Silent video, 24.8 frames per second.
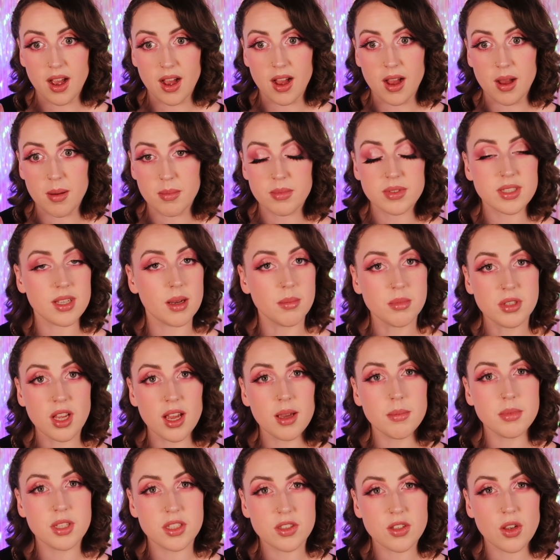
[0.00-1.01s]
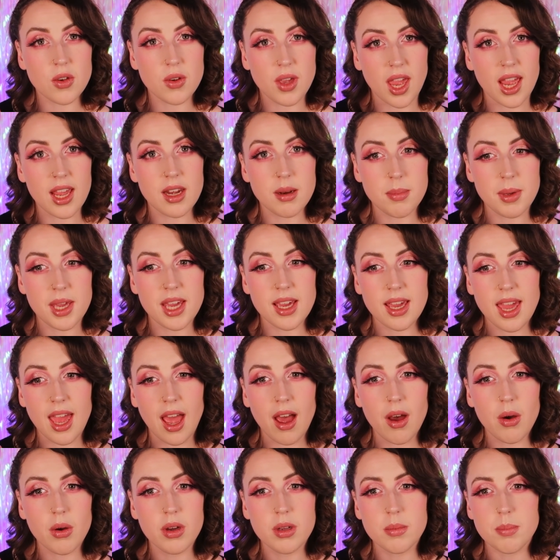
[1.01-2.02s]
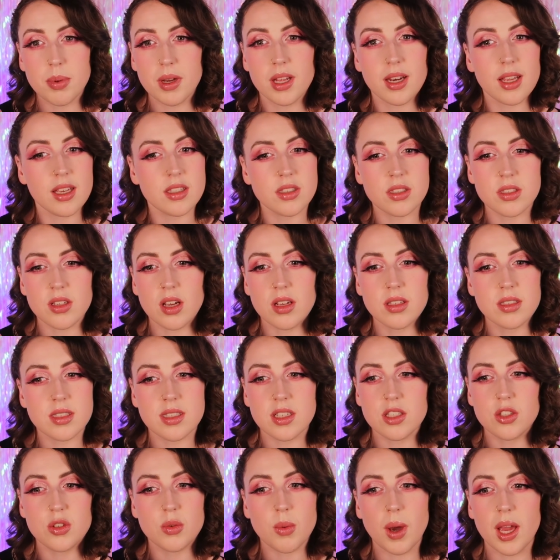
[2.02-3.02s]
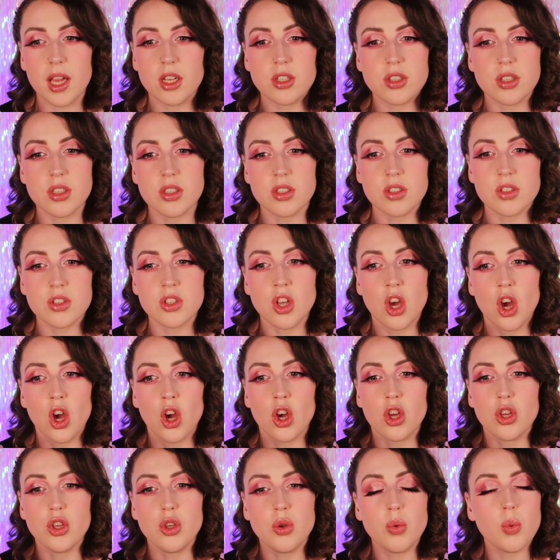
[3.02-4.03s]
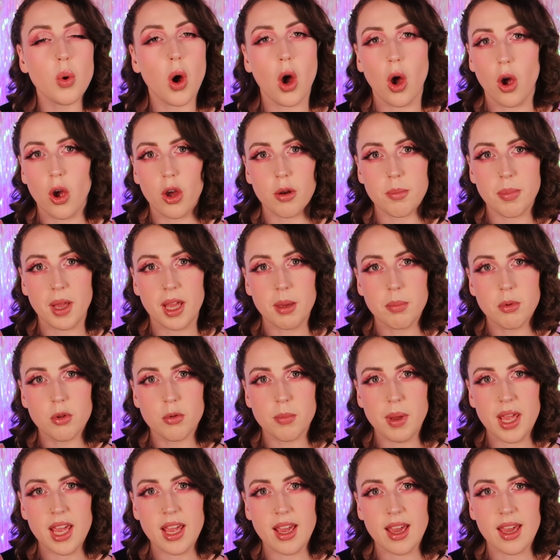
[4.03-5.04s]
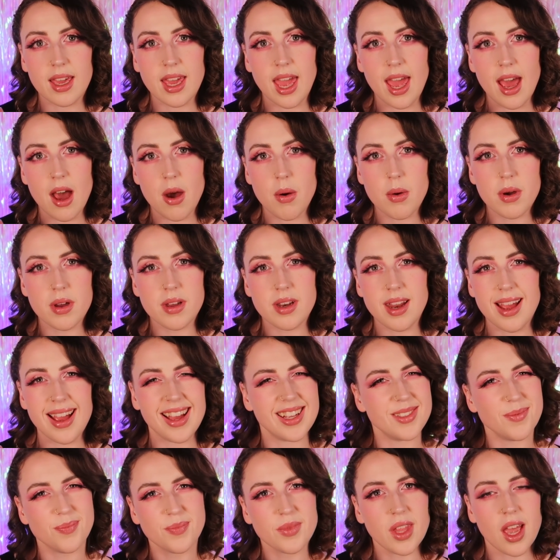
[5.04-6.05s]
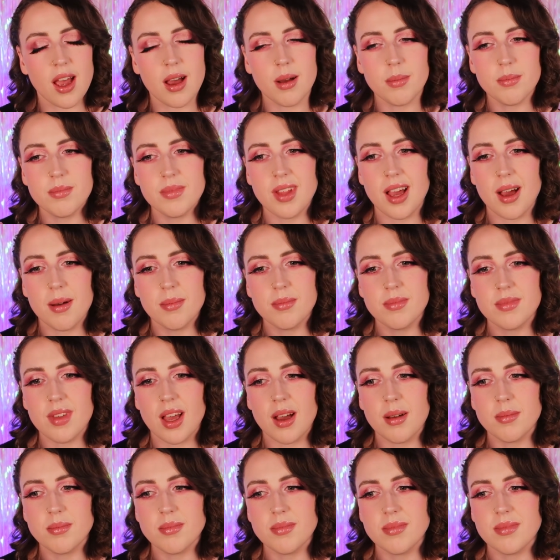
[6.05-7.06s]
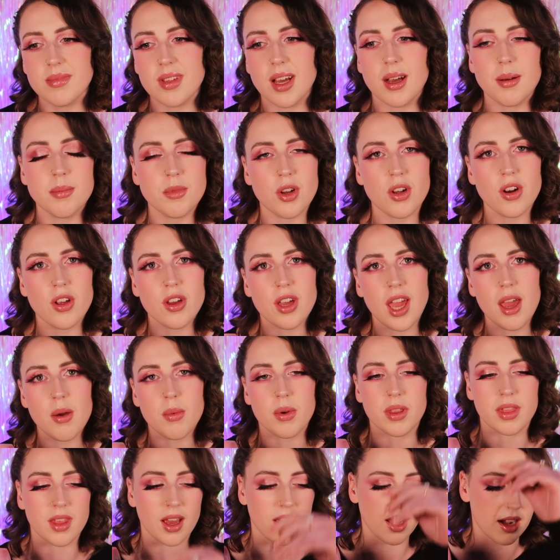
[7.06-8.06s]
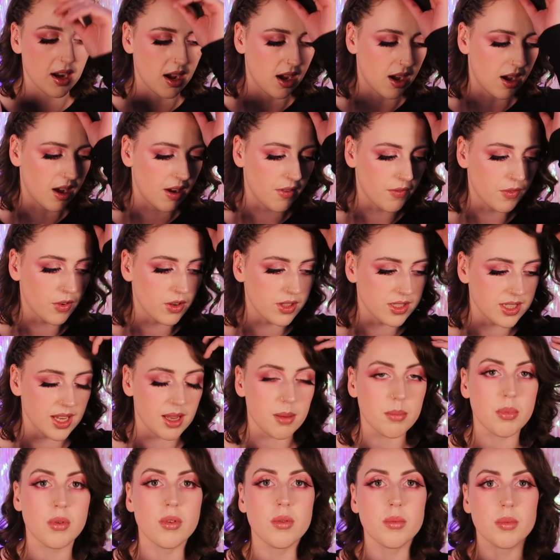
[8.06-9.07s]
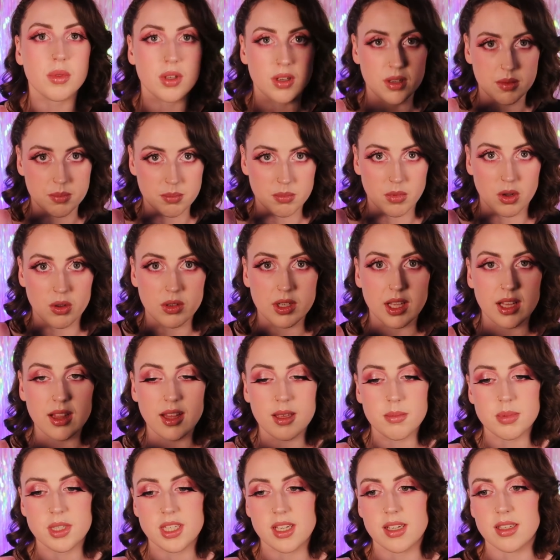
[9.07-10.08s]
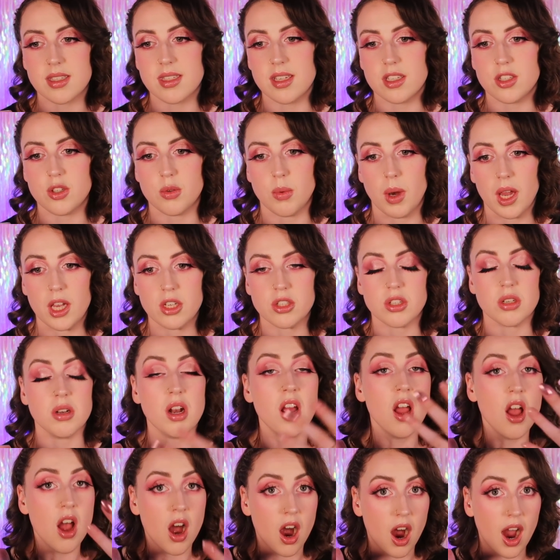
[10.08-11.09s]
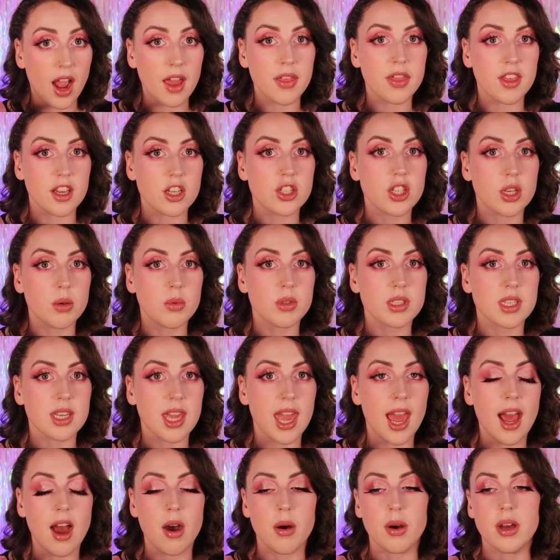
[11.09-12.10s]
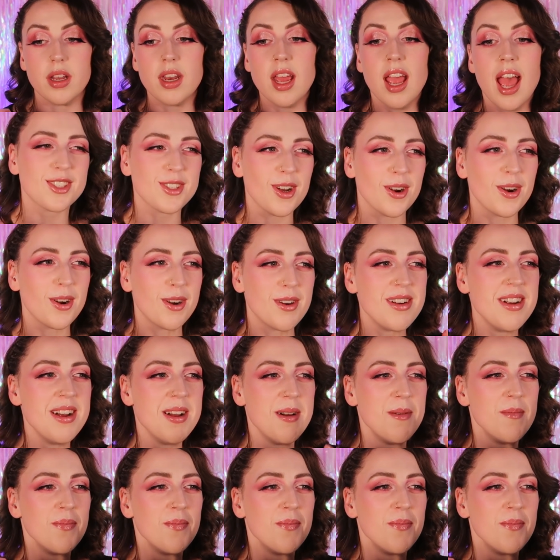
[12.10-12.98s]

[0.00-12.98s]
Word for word: Um, sometimes it's okay to be a coward, but in certain situations, you hurt people being a coward, and I'm I'm I'm I'm not okay with that. Uh, for example, the moldy lipstick situation. I think she was a coward. So,